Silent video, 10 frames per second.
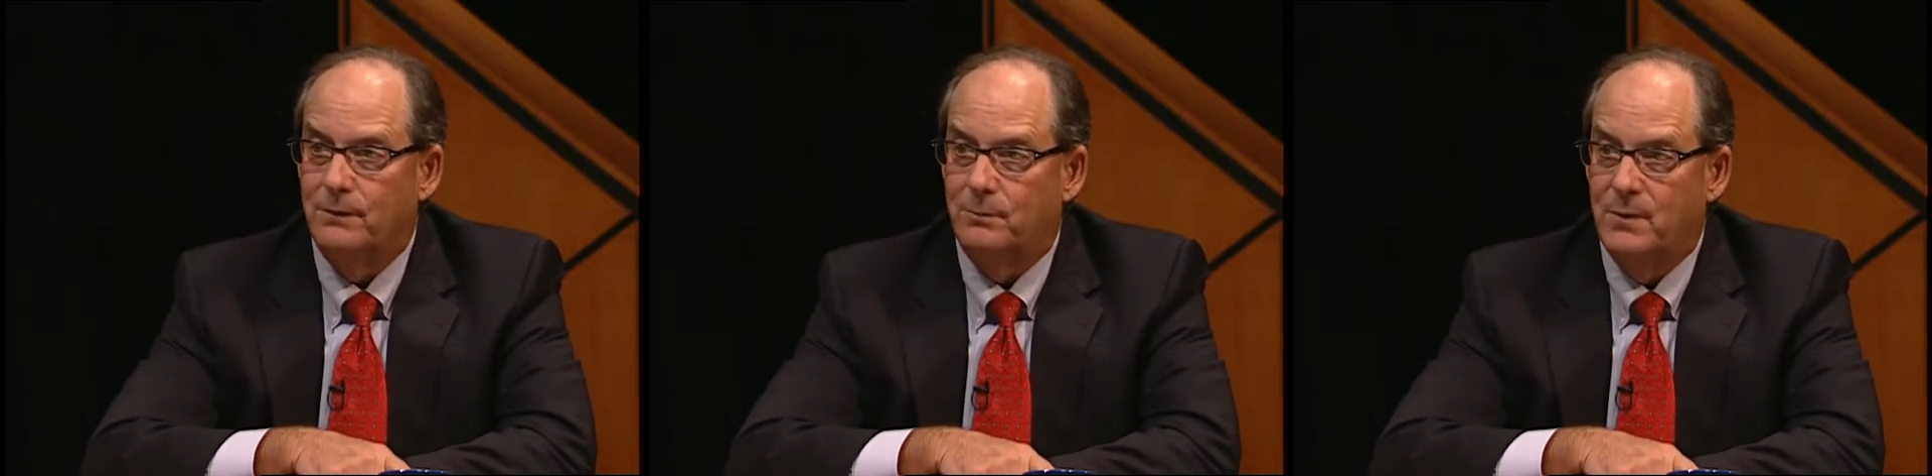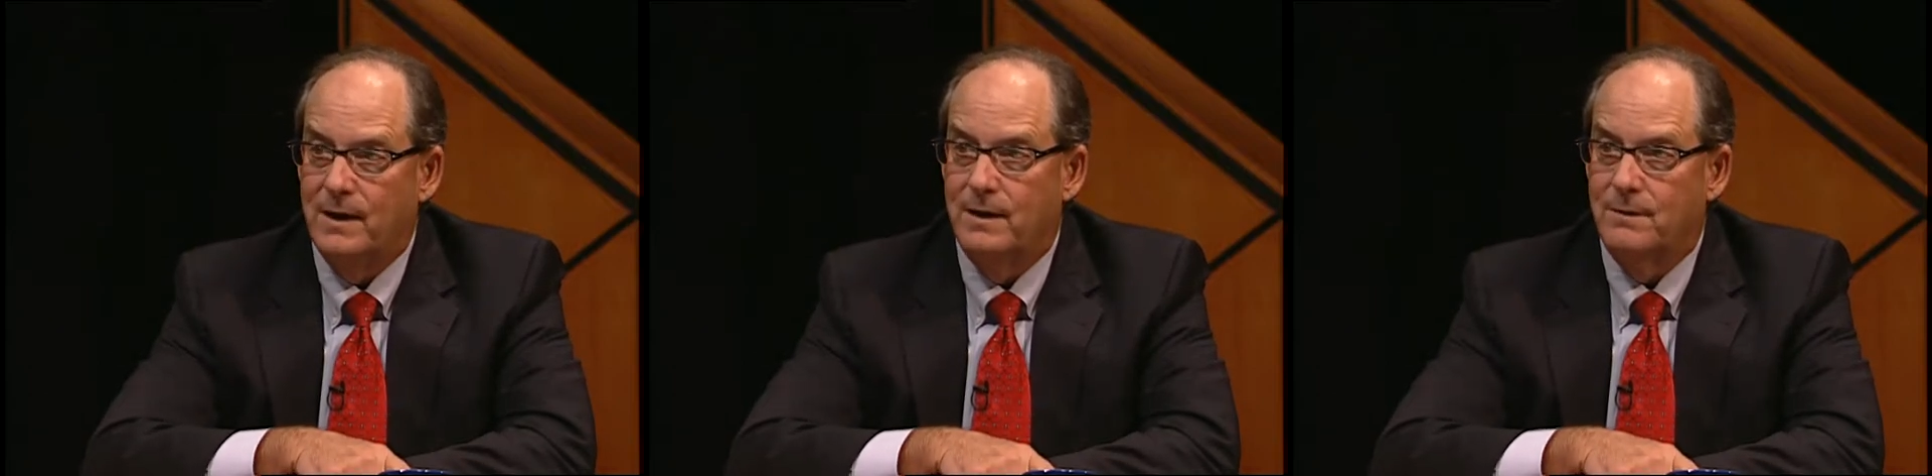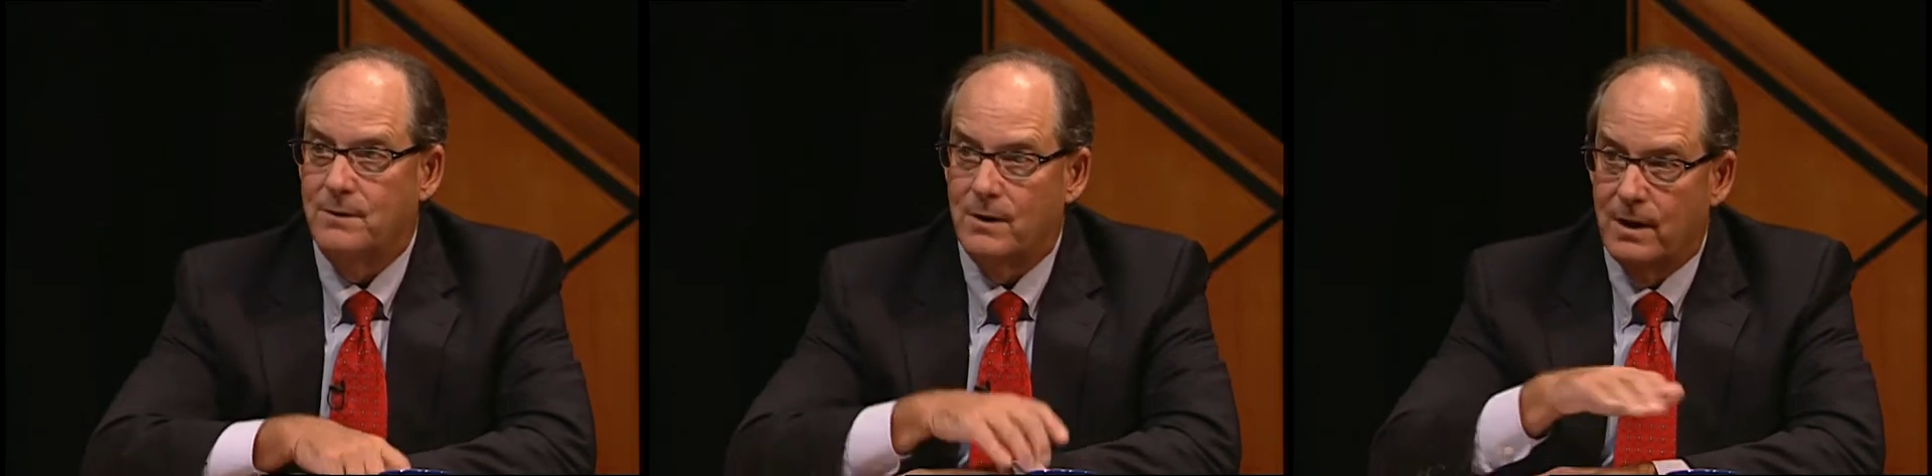speed
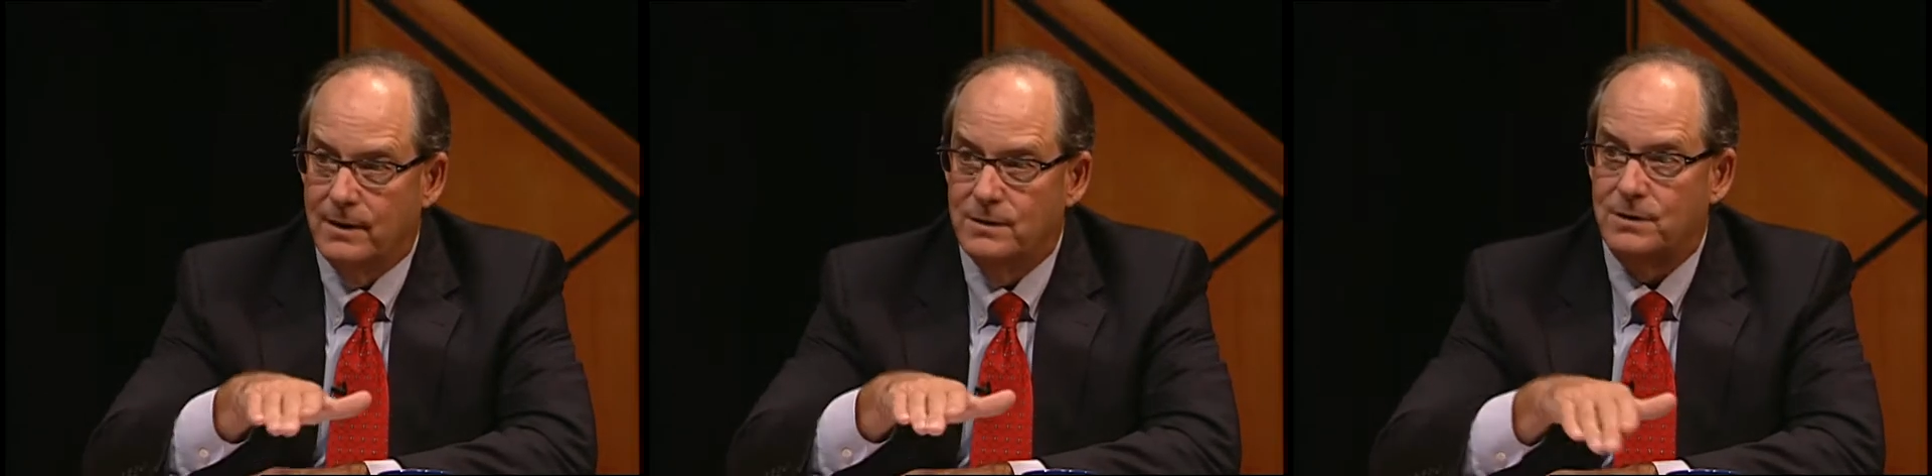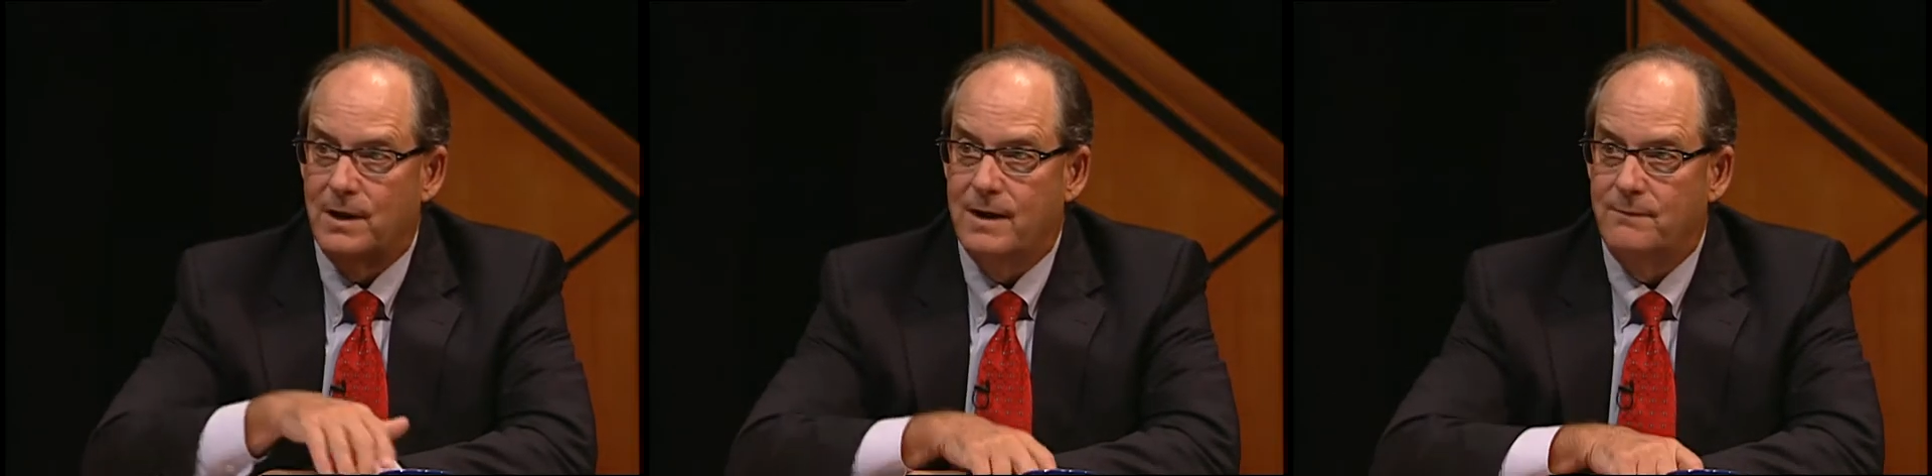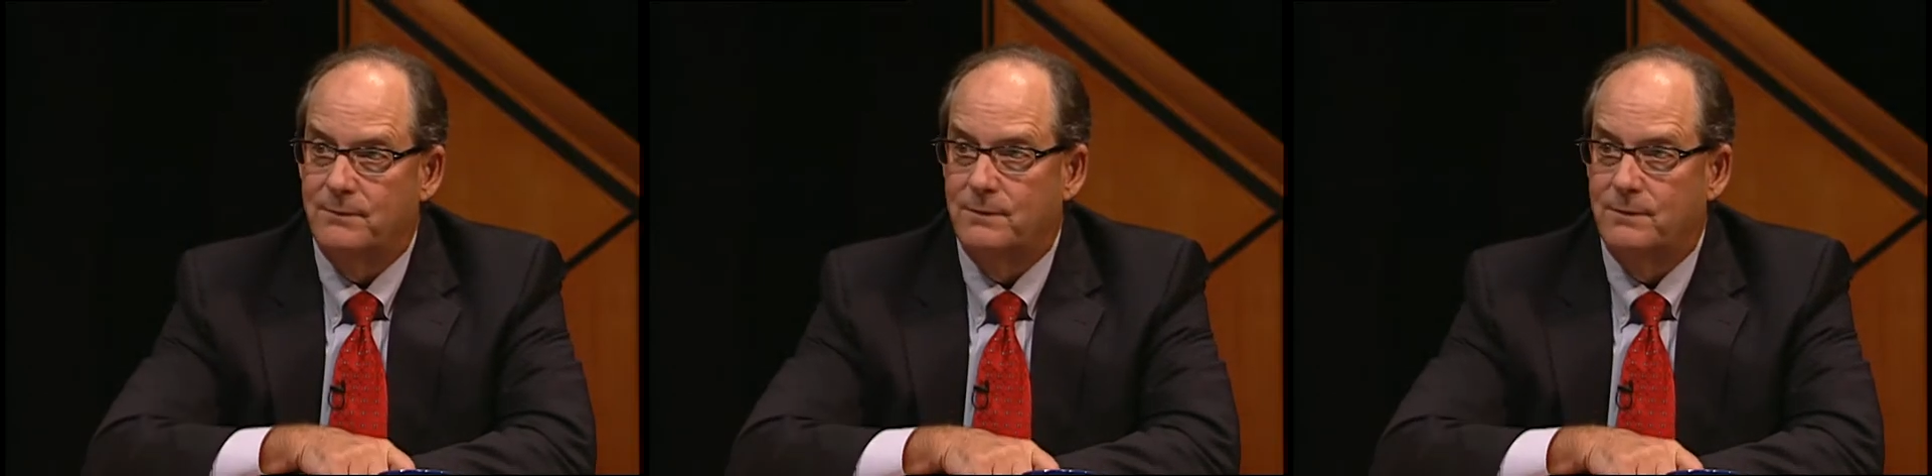and you're unsafe